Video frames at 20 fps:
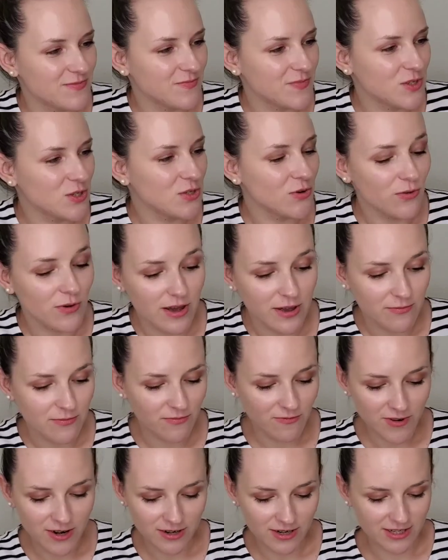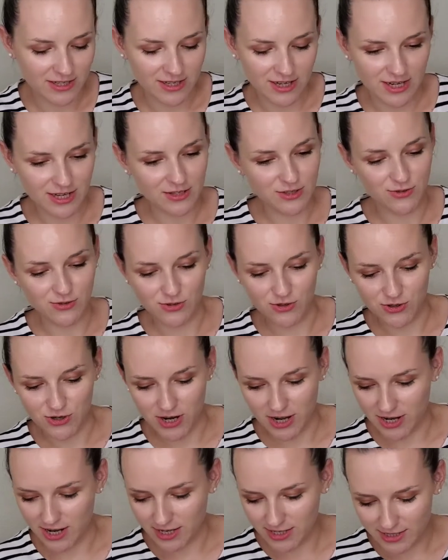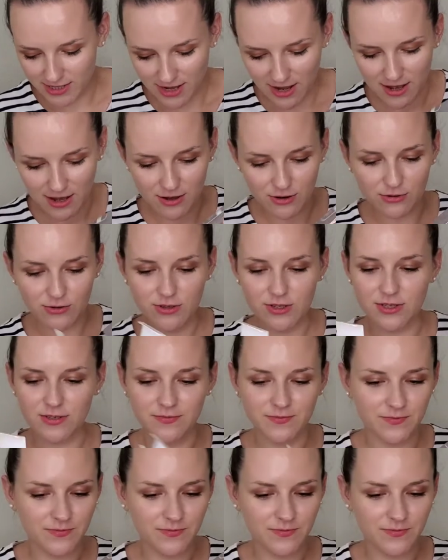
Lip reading: So I'm very excited to try this out.